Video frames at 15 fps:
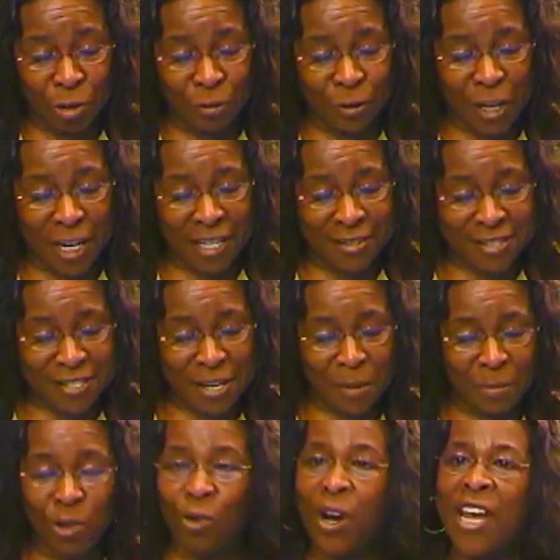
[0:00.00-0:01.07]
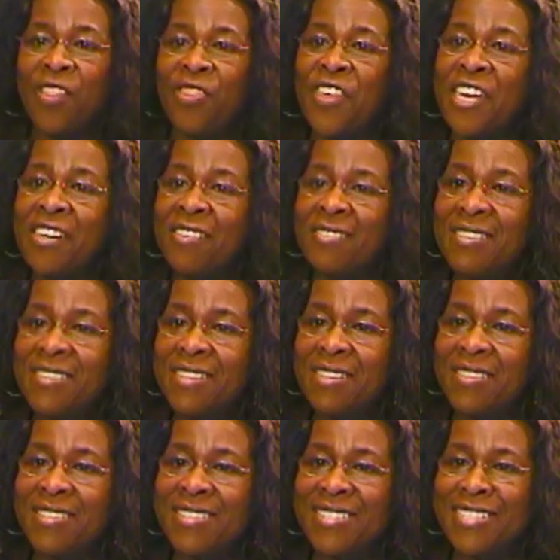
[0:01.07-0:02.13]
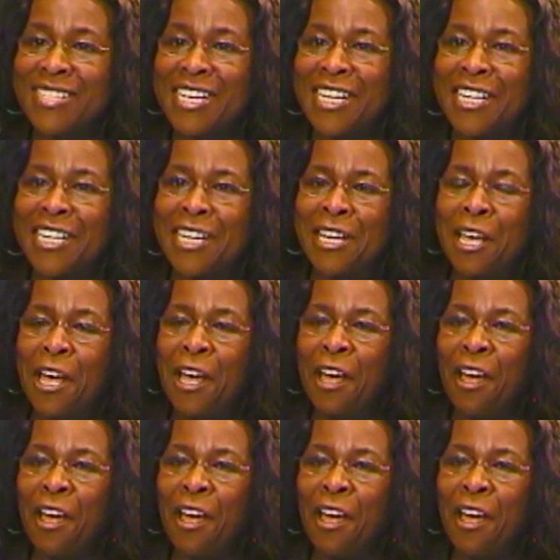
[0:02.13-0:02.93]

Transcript: You've done some great things since the